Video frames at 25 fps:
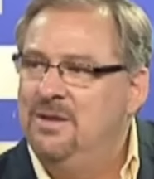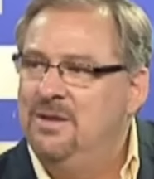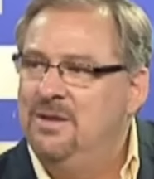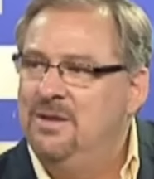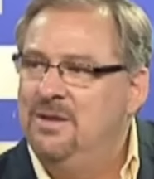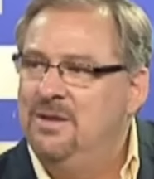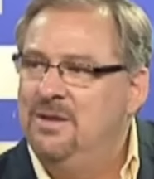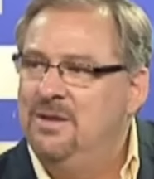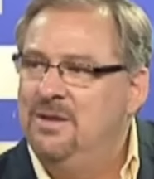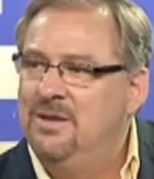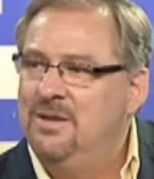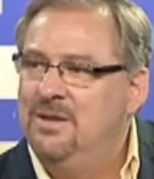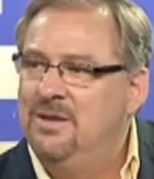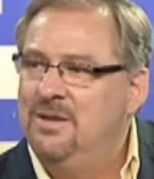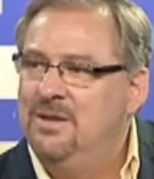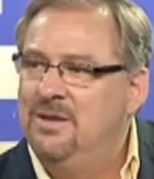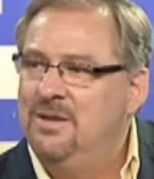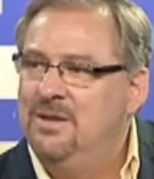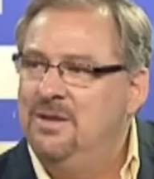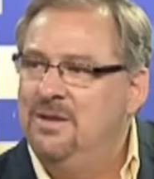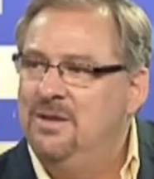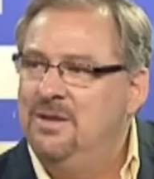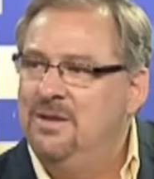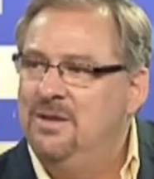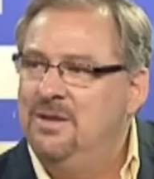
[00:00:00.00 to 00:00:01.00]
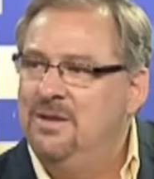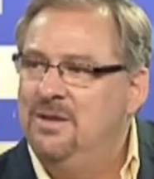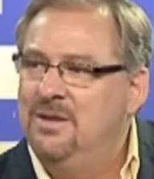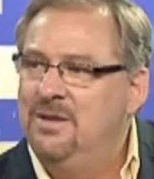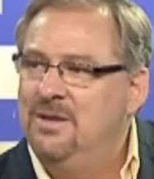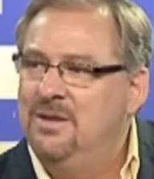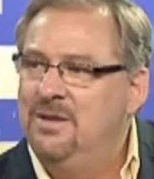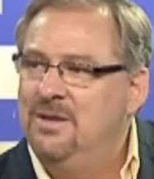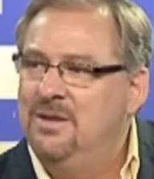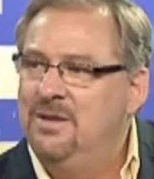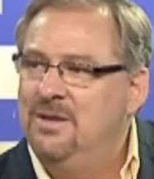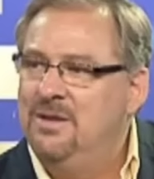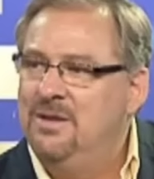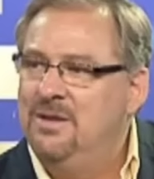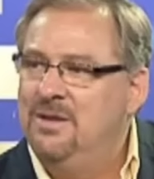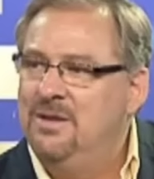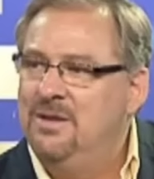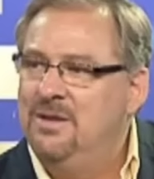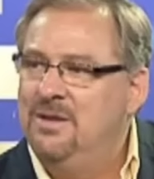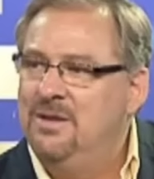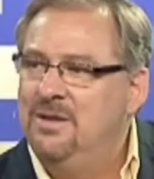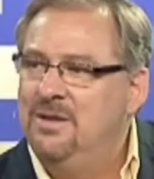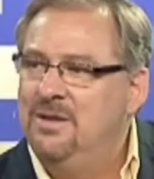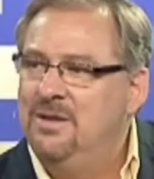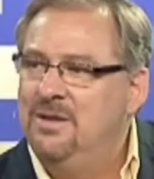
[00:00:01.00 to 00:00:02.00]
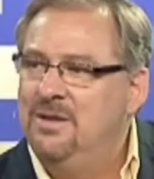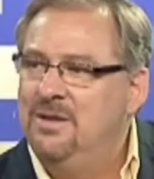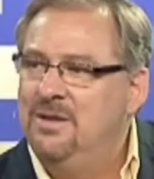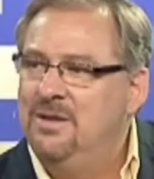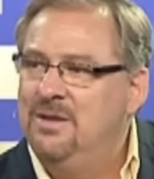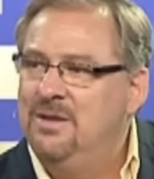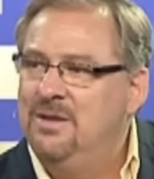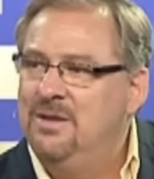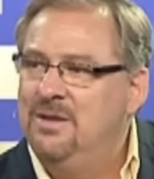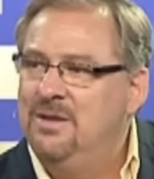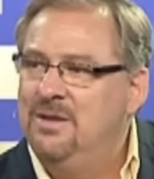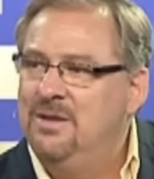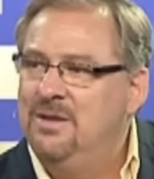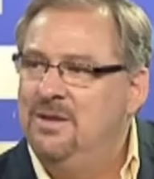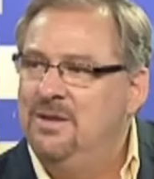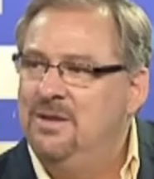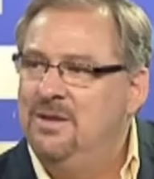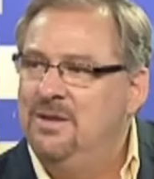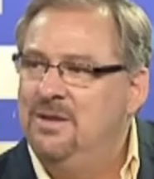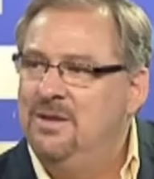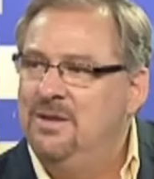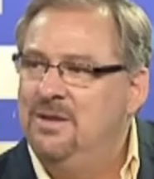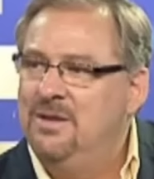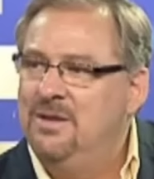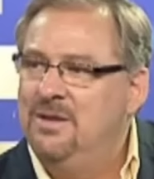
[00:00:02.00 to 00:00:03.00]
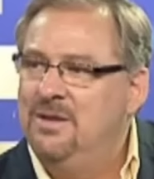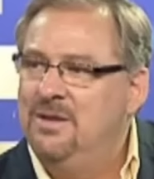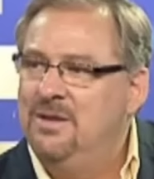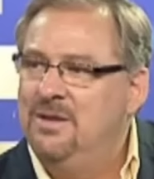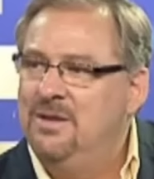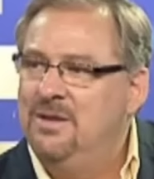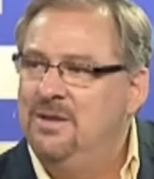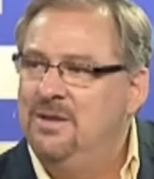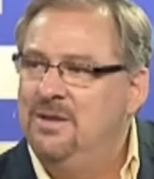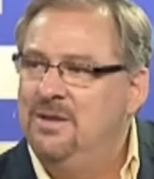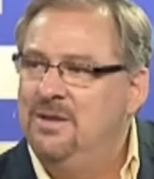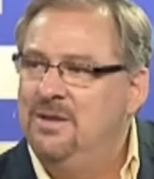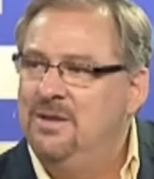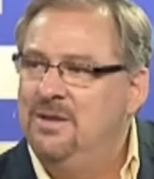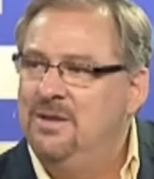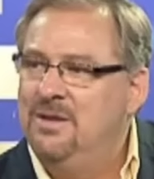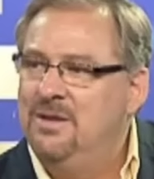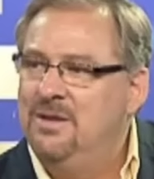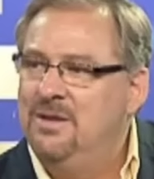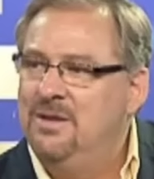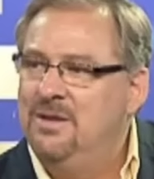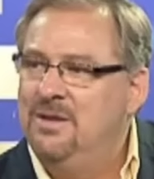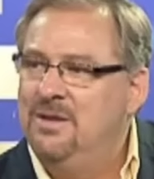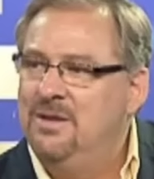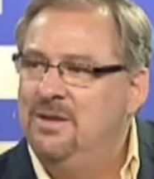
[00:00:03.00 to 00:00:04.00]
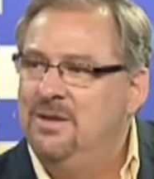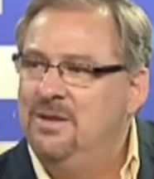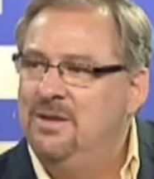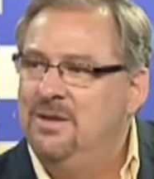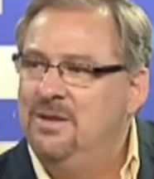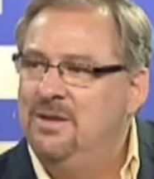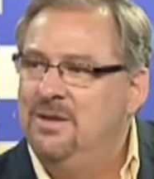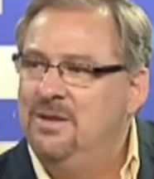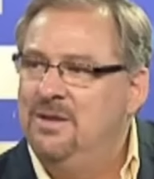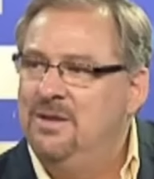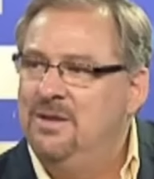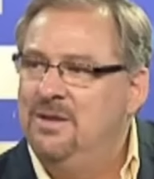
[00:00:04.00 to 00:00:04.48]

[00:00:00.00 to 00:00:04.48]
(no lip movement)